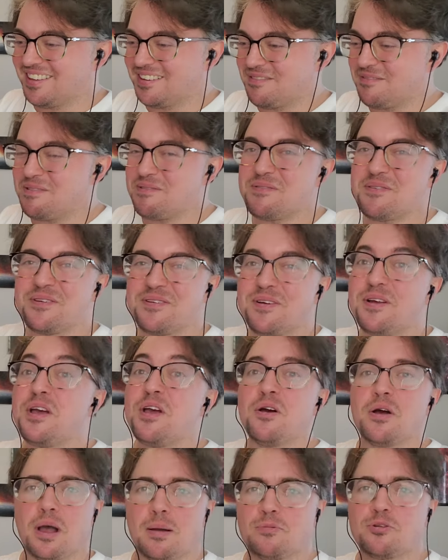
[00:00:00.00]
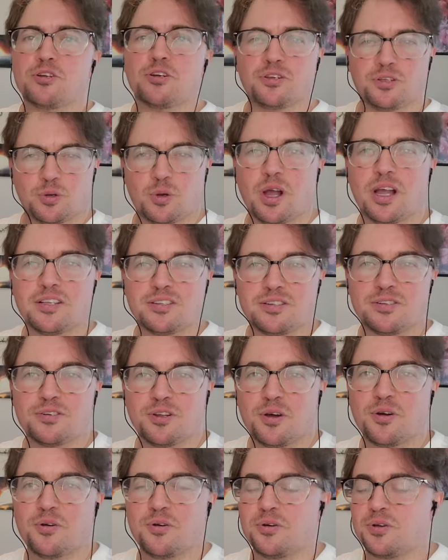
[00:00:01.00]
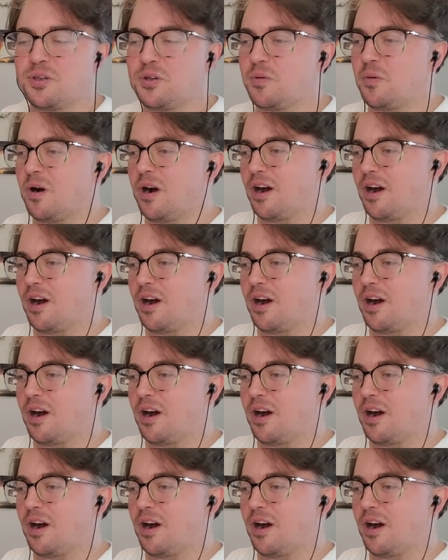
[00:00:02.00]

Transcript: We won't. I'm sure you guys know who you